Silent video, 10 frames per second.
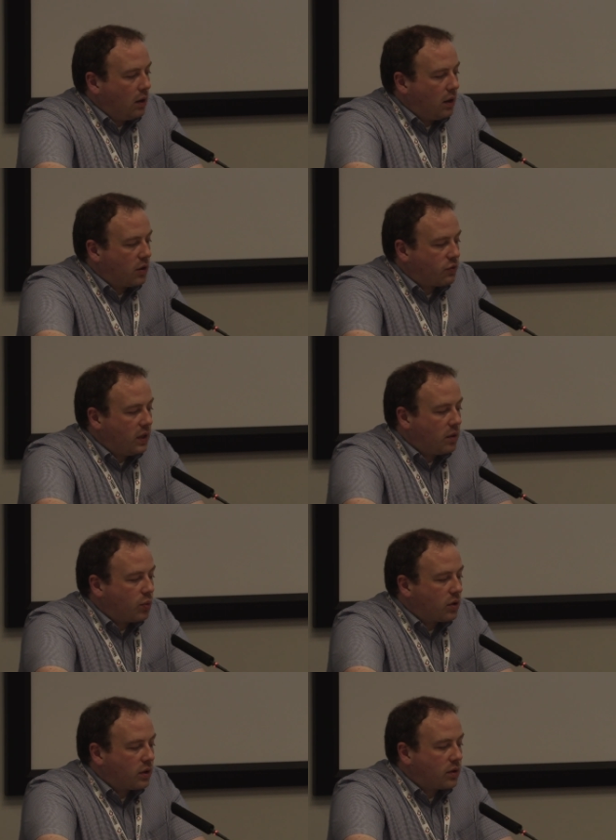It's really
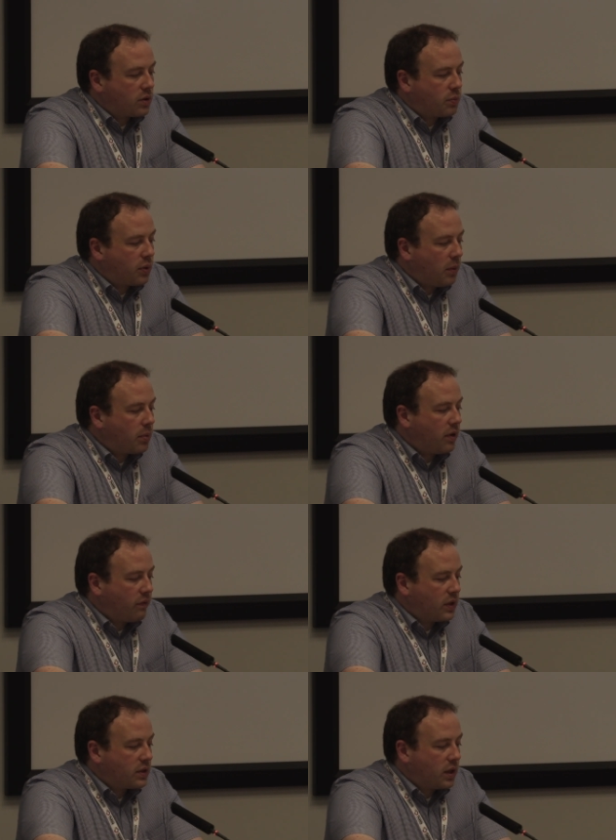important that there's proper
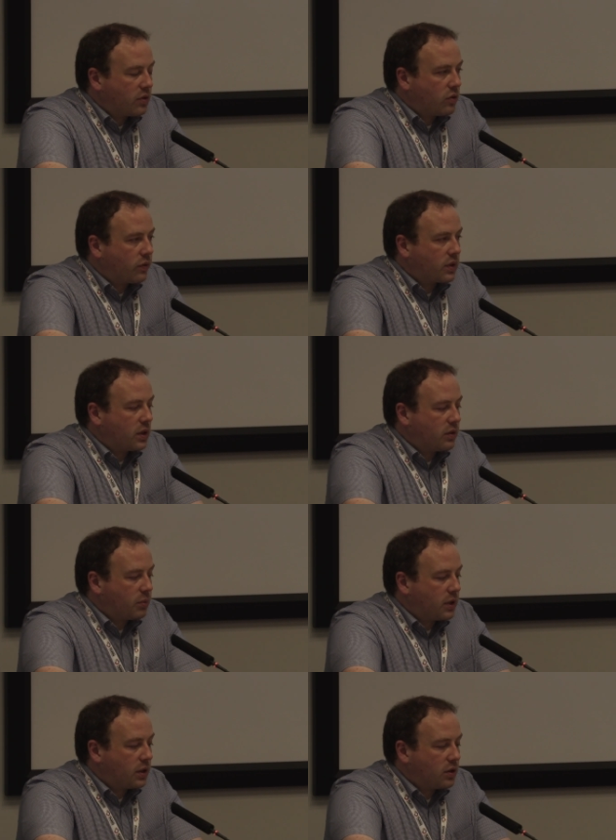investigator oversight of
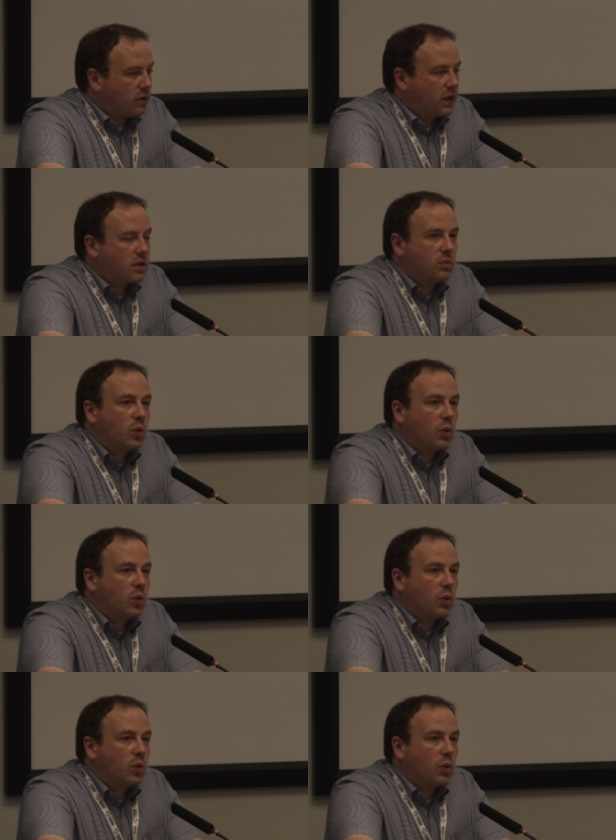potential events.